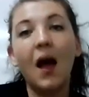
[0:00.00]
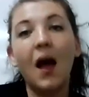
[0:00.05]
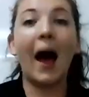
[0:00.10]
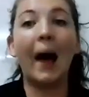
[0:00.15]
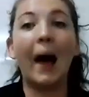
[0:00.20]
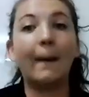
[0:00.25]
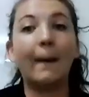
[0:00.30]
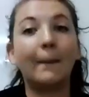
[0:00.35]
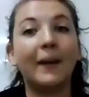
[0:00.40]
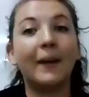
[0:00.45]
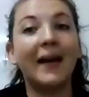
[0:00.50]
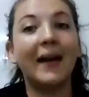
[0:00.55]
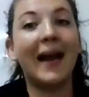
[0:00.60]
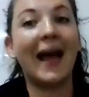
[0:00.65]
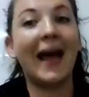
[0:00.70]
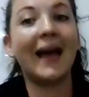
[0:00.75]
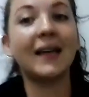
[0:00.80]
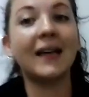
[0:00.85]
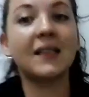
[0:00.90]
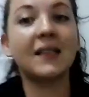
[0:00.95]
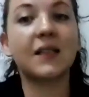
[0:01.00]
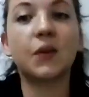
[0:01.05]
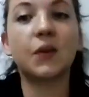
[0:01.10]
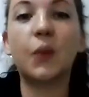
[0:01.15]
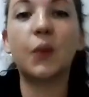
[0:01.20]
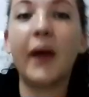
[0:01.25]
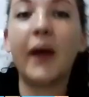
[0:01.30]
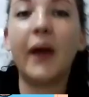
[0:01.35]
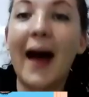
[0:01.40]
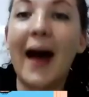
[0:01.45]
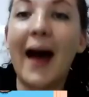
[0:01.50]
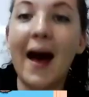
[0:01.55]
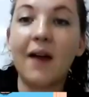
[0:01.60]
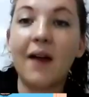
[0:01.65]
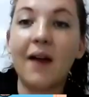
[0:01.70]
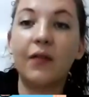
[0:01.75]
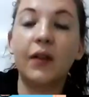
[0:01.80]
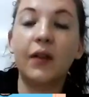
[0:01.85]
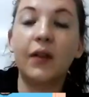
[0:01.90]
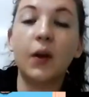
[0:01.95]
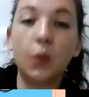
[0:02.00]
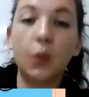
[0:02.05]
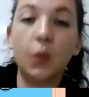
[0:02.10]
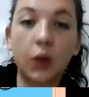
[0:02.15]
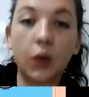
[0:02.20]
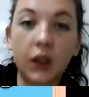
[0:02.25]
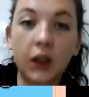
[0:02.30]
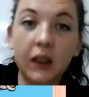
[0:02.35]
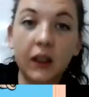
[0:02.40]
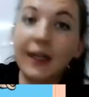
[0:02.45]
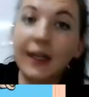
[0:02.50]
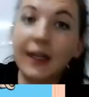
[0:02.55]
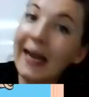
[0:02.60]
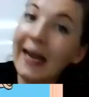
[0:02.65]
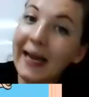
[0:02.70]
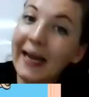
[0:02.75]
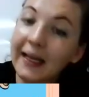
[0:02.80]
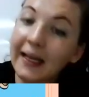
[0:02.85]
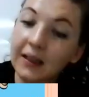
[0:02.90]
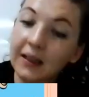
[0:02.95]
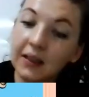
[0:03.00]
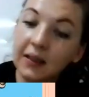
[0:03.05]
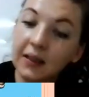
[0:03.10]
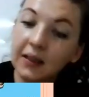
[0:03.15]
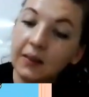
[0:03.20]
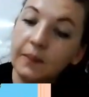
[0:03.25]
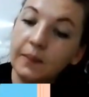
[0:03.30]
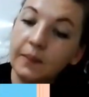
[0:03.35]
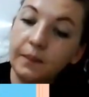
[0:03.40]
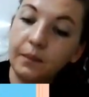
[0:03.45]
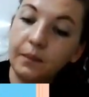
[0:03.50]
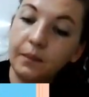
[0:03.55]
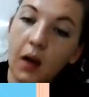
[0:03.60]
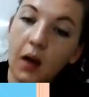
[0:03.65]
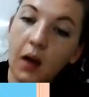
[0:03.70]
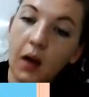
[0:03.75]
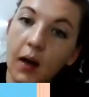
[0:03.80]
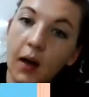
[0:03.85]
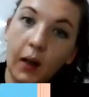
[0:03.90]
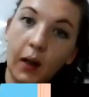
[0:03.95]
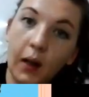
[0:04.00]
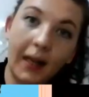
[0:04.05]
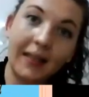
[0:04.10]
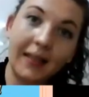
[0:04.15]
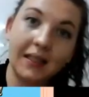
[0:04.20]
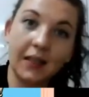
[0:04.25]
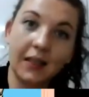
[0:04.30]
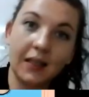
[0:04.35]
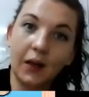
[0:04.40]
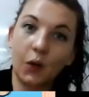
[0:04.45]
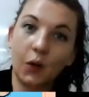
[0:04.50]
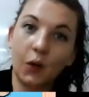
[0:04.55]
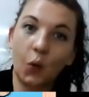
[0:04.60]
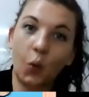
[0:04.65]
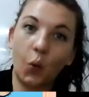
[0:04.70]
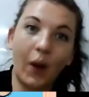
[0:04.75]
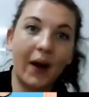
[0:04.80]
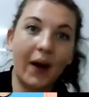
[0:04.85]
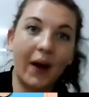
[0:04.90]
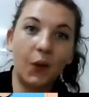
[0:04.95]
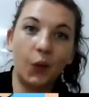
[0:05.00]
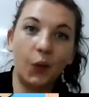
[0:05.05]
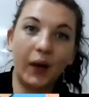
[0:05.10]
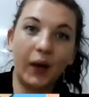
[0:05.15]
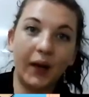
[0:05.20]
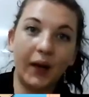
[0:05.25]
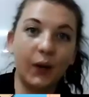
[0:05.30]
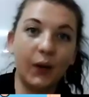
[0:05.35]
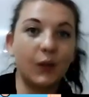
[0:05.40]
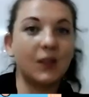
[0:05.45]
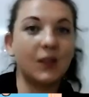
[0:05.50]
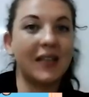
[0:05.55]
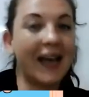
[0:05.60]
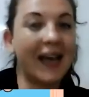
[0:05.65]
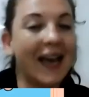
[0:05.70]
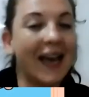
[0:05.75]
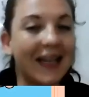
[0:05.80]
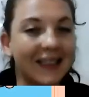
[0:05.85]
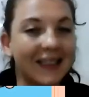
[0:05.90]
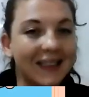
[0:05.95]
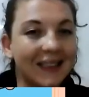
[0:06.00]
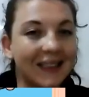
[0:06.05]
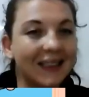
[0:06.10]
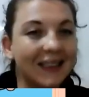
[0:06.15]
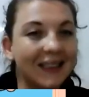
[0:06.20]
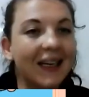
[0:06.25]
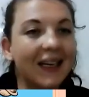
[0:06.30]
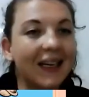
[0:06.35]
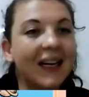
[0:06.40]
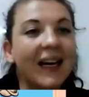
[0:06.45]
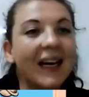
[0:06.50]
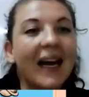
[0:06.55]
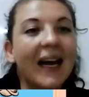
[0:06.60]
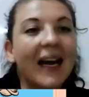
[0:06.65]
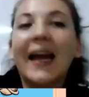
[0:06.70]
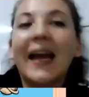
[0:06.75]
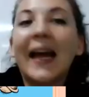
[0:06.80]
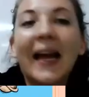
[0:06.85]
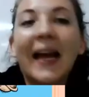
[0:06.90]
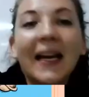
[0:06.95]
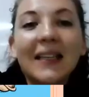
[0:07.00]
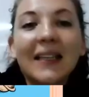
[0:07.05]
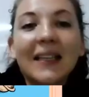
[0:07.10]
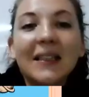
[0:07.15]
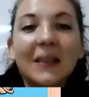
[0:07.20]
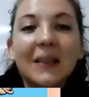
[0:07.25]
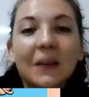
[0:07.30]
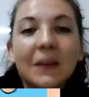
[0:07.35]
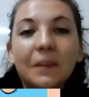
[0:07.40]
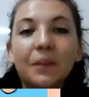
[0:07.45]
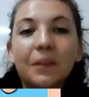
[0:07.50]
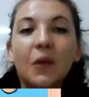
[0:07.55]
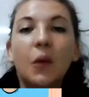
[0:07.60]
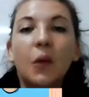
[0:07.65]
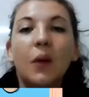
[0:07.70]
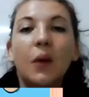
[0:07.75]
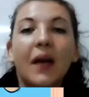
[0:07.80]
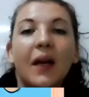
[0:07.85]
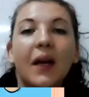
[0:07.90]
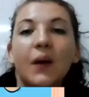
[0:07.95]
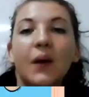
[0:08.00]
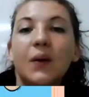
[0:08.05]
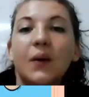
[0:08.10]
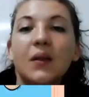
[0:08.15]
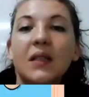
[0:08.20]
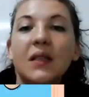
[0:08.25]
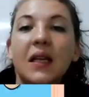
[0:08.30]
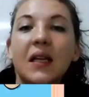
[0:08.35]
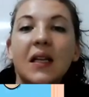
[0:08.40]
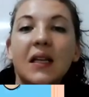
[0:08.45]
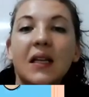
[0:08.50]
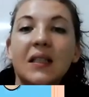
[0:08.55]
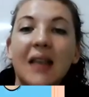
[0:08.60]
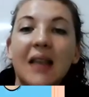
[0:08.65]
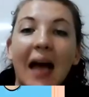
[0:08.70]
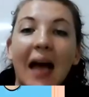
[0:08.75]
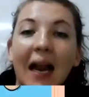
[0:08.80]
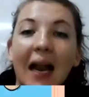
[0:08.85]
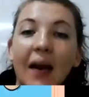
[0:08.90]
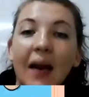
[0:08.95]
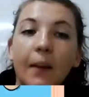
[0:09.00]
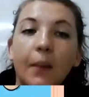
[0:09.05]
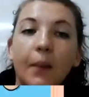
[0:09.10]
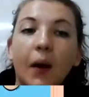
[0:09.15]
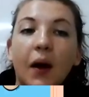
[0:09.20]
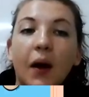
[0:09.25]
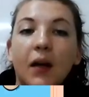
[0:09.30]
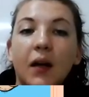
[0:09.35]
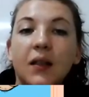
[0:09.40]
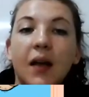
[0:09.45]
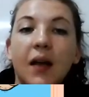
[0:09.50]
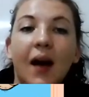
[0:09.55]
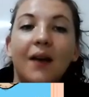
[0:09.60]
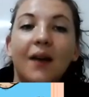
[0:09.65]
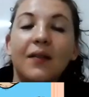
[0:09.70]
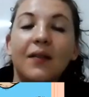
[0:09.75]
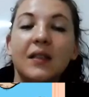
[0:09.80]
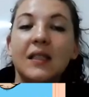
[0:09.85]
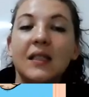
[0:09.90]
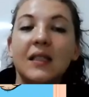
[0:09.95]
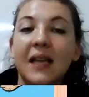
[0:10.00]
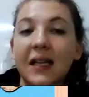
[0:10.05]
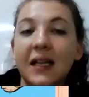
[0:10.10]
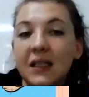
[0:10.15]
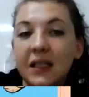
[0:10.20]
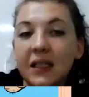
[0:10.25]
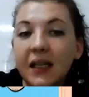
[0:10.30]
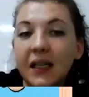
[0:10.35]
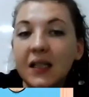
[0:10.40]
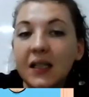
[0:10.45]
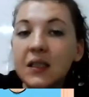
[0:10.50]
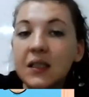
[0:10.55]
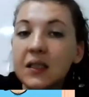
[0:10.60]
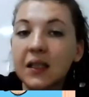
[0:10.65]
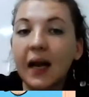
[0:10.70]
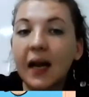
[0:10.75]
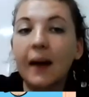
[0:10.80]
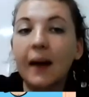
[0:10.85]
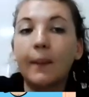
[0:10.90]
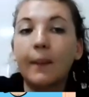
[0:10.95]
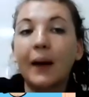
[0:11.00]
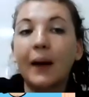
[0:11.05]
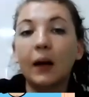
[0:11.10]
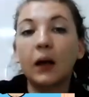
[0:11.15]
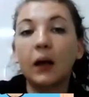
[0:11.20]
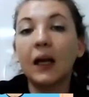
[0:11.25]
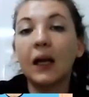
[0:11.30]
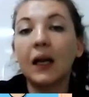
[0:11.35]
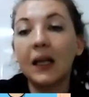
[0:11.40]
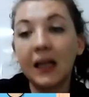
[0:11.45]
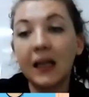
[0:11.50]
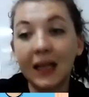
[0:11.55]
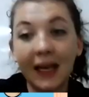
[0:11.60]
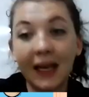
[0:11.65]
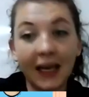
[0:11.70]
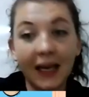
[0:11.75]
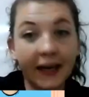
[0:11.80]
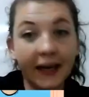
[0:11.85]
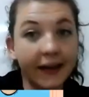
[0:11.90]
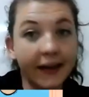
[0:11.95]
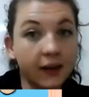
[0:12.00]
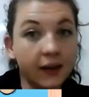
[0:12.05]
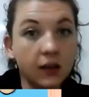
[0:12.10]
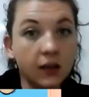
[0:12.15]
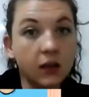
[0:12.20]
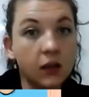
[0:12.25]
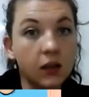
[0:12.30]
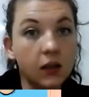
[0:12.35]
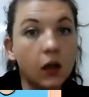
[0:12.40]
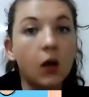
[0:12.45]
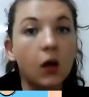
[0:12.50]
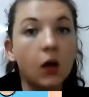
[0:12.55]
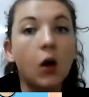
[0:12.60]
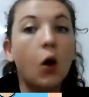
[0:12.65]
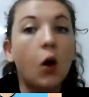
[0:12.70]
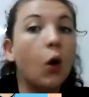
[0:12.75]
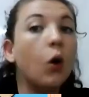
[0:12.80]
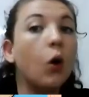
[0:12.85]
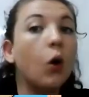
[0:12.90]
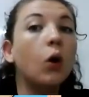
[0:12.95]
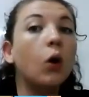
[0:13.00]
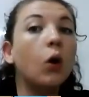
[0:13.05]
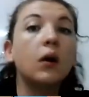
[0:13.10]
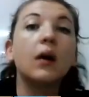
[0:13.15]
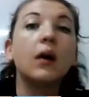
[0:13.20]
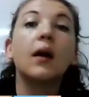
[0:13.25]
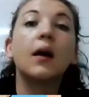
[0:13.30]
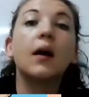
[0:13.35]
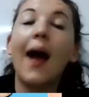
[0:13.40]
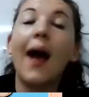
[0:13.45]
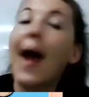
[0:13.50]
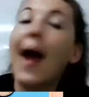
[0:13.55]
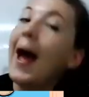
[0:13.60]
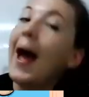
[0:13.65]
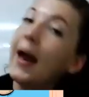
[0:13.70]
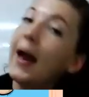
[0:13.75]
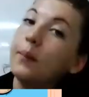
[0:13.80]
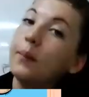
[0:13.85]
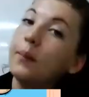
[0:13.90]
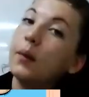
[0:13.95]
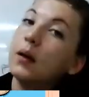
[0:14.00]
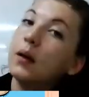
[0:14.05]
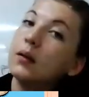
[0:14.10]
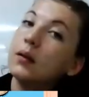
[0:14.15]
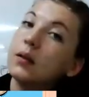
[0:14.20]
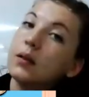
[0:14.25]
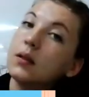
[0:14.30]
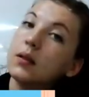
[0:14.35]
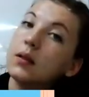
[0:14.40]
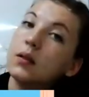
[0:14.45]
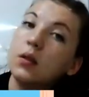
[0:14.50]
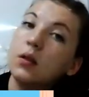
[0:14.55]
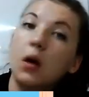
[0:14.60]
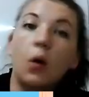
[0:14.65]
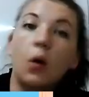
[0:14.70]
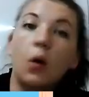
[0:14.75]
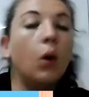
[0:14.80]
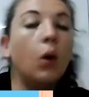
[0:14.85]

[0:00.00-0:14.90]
Up next, we have the word it. Let's look when we use it. It we use in the telling part of a sentence about things or animals. So